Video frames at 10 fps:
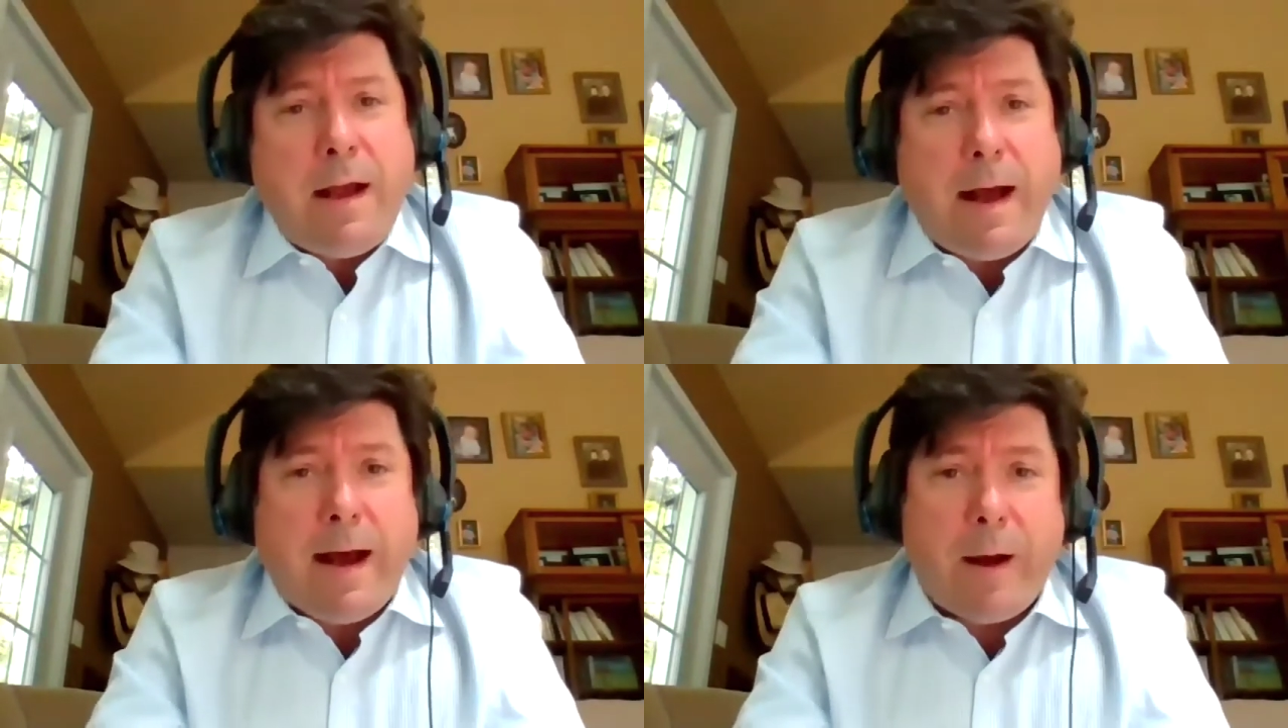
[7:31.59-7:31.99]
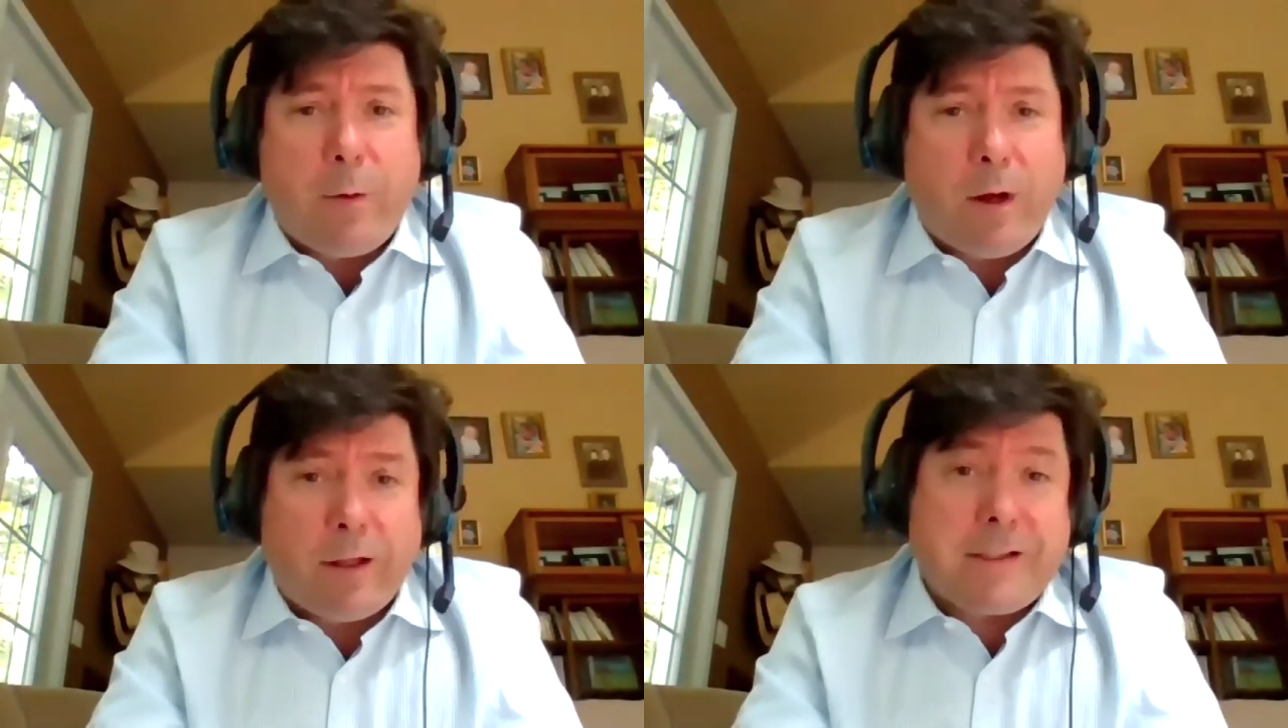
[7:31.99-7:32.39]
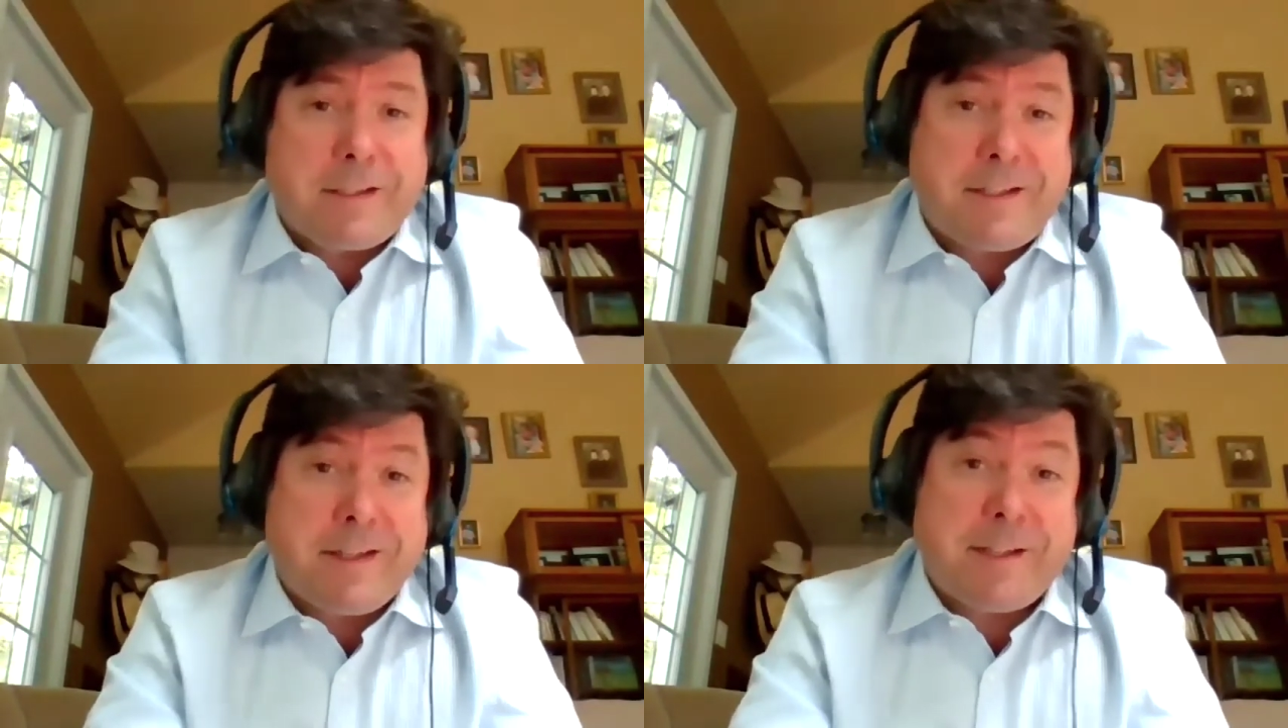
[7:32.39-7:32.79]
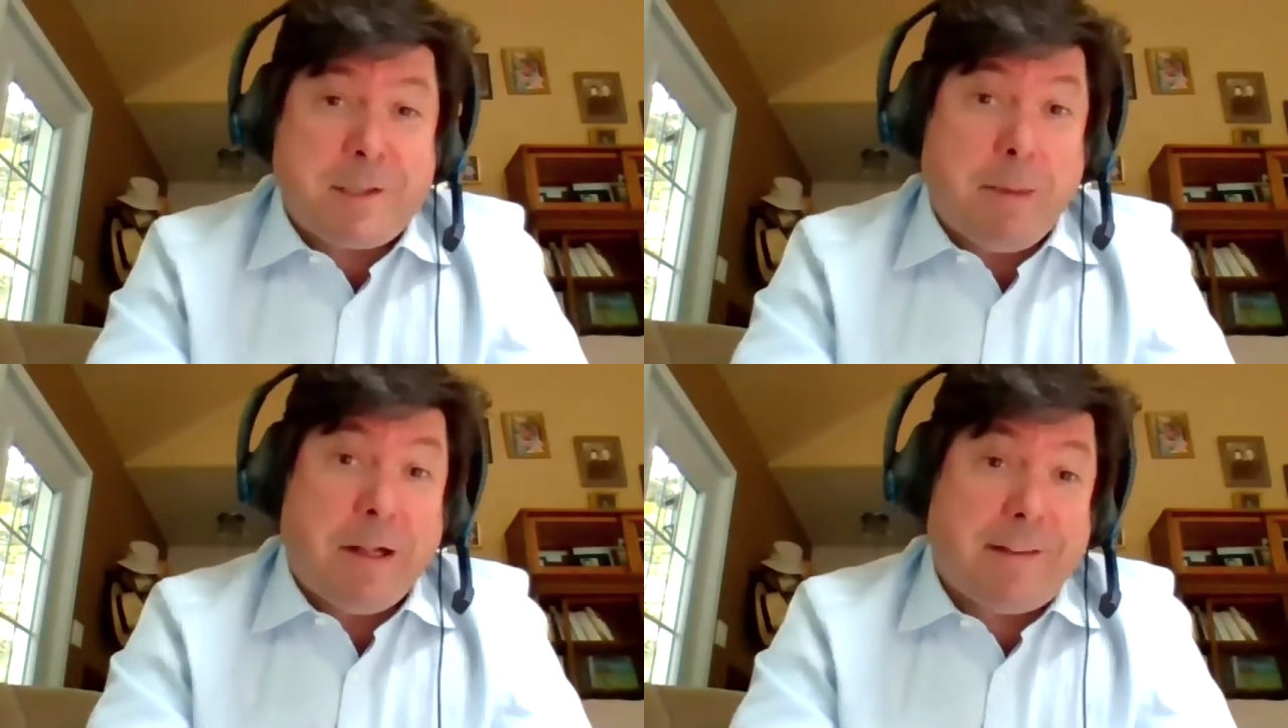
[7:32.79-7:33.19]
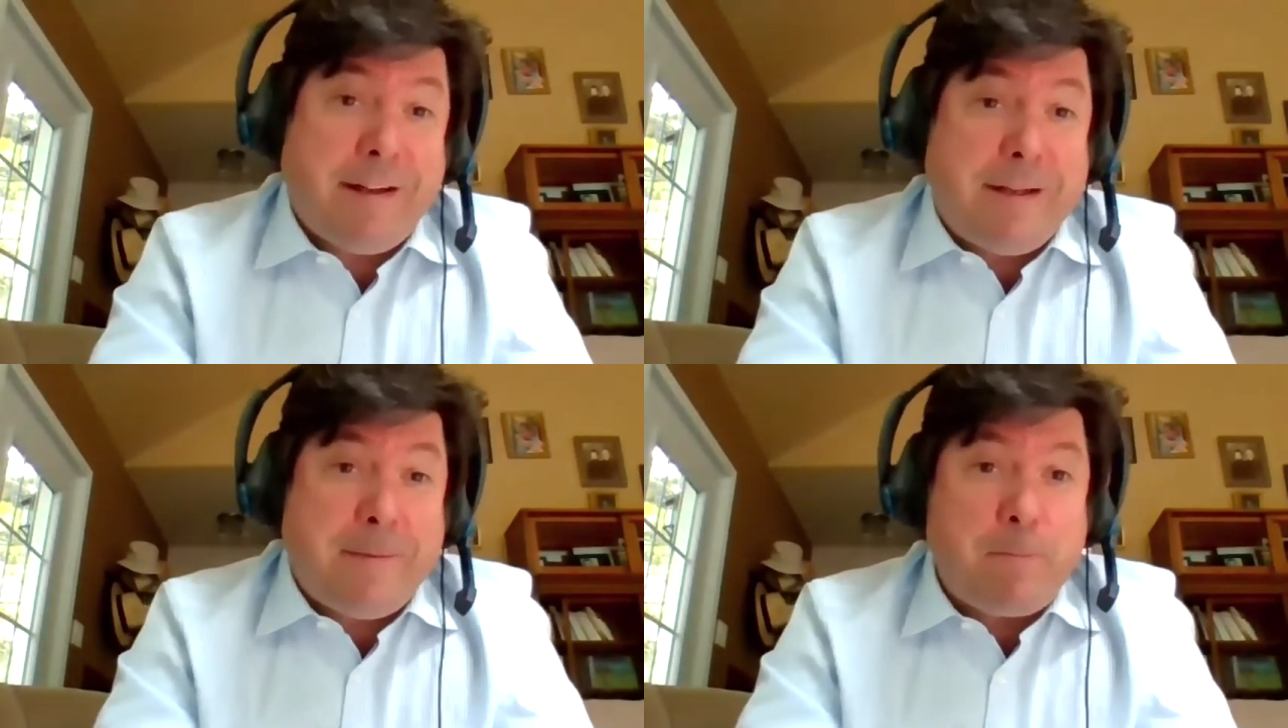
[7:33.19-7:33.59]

While it's melting,